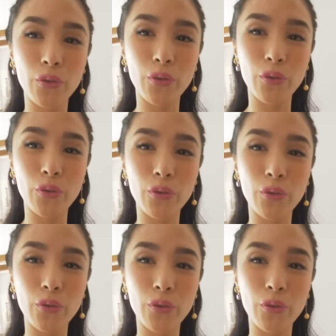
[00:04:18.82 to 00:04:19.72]

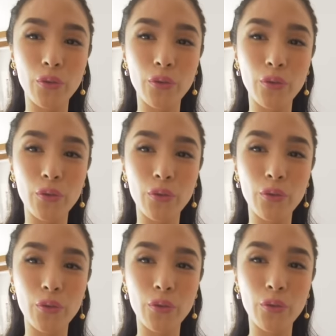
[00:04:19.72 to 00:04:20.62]

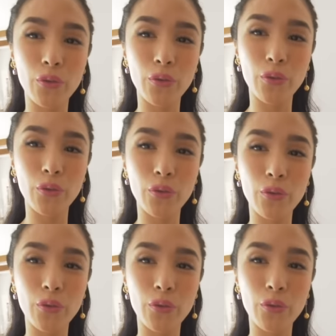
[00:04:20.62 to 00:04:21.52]

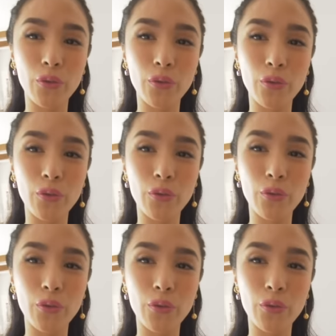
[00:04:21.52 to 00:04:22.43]

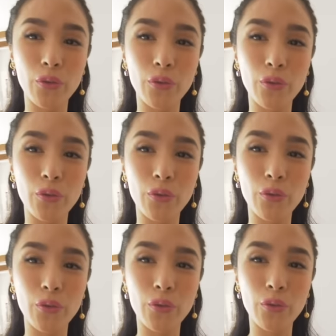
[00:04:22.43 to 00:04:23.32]

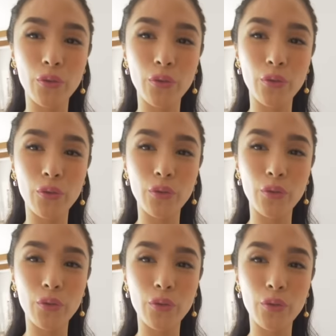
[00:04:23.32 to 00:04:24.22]

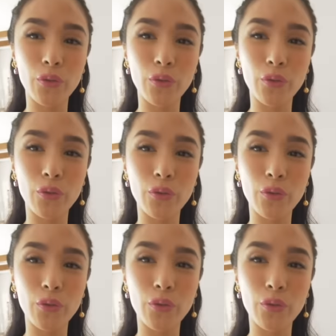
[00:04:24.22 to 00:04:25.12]

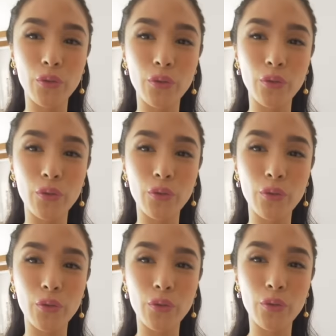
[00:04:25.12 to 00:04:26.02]

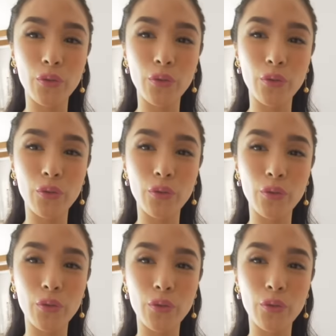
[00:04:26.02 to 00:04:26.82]
This person isn't speaking.